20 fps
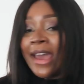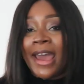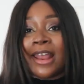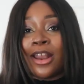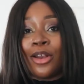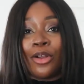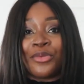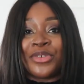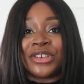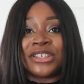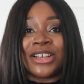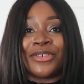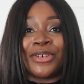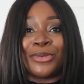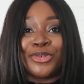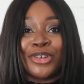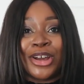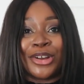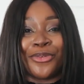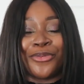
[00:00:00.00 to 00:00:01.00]
and a lot of this stuff
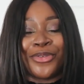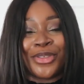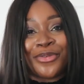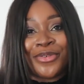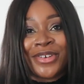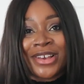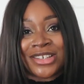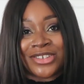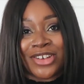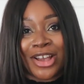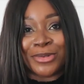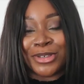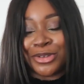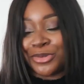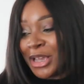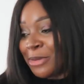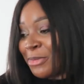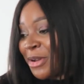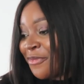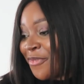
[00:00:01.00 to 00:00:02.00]
I'm trying on for the first time, so
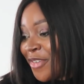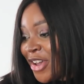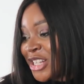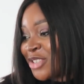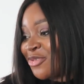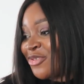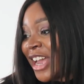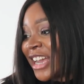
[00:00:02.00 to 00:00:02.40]
we get my first